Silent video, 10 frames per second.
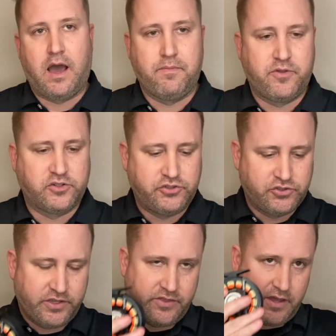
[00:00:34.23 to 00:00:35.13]
There's
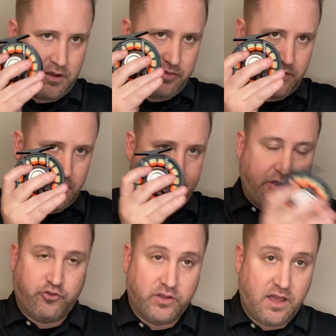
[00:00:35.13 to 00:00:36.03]
usually the
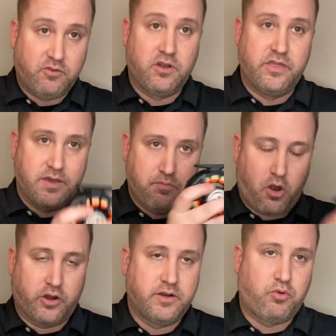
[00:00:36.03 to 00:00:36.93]
entry level and the
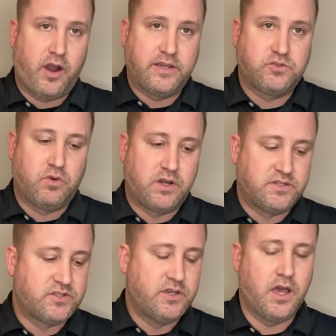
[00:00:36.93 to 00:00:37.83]
bargain priced
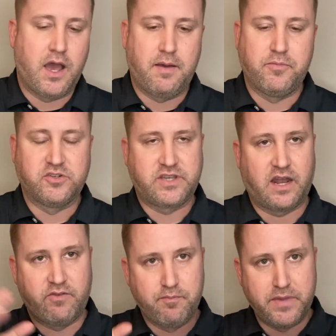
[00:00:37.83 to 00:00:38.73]
ones. There's kind
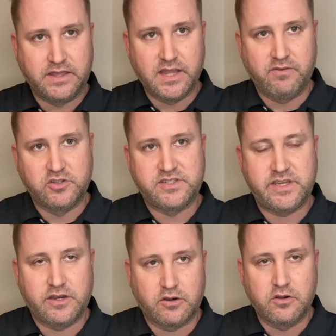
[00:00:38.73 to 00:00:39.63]
of a mid-level
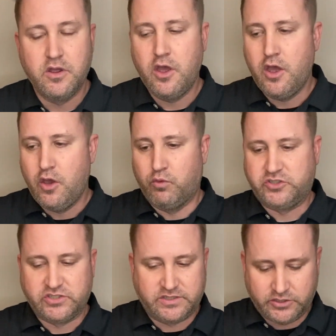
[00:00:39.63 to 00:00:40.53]
tier, which
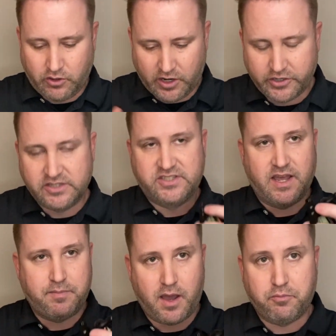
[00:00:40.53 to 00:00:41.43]
is, a good
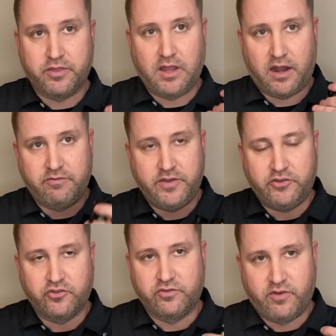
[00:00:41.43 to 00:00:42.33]
step up with a lot of
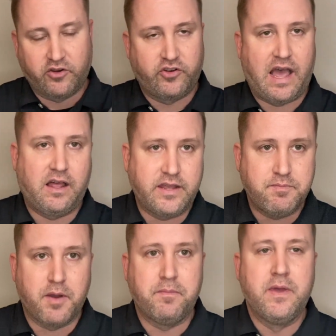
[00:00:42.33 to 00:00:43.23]
features and functionality,
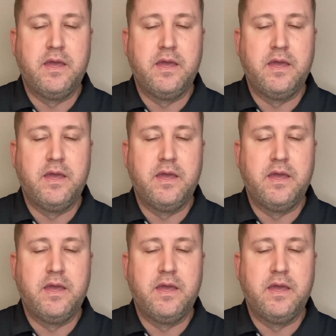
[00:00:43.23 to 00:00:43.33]
but